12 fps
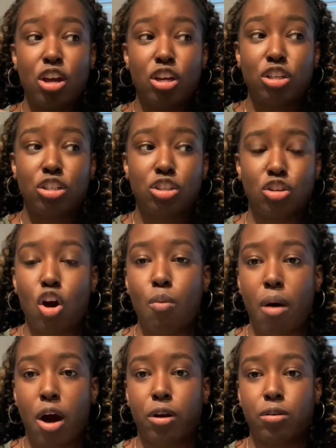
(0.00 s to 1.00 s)
so
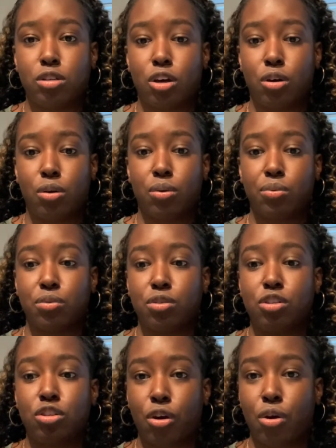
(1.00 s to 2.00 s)
monotone,
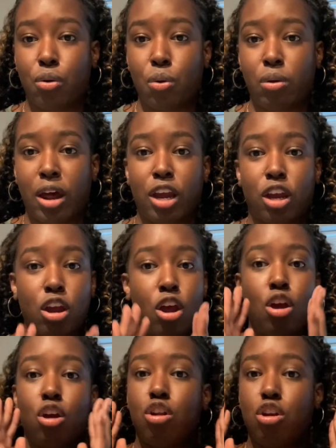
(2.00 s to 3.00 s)
so like
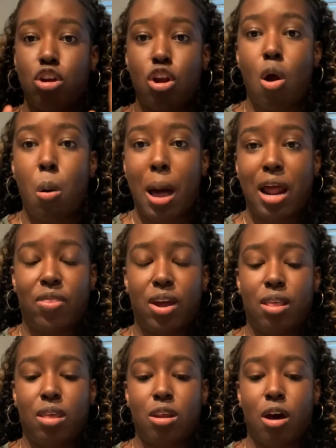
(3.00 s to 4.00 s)
no light at the end
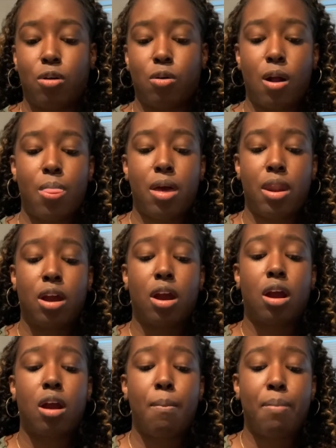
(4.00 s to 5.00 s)
of the tunnel. And then
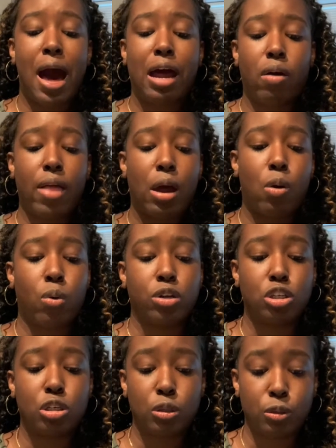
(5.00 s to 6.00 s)
compile that
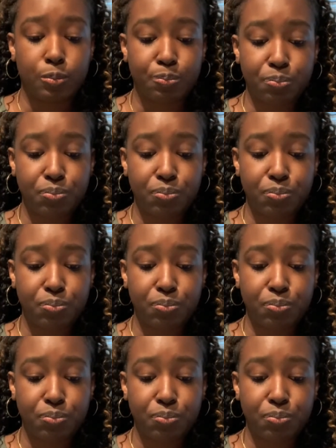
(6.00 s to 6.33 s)
onto